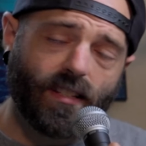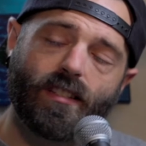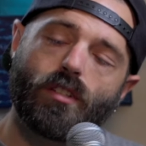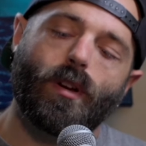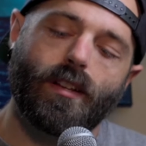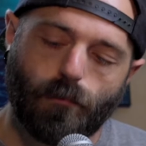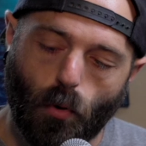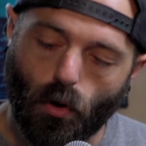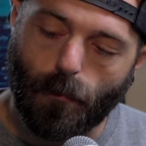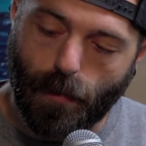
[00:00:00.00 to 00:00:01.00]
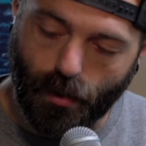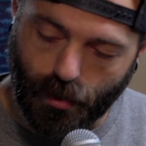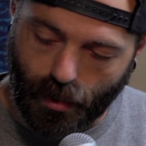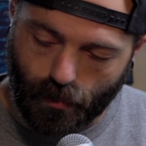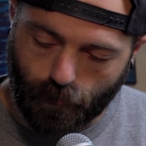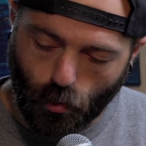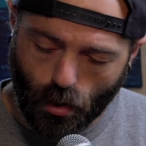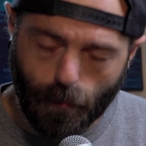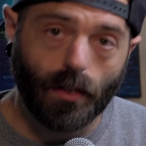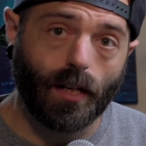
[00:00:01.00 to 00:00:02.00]
let's address portability.
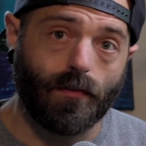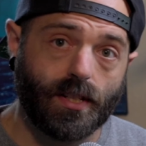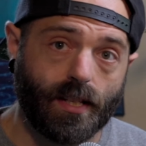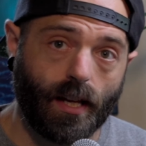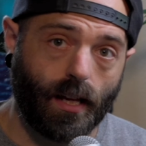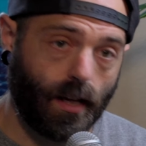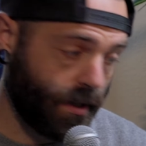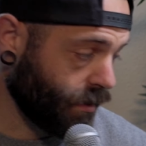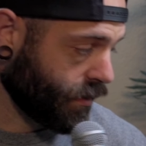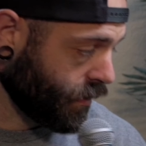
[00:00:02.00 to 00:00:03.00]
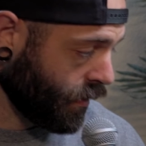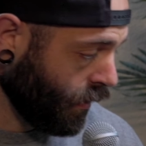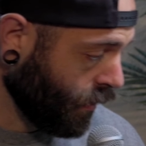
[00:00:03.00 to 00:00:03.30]
Portability of this thing is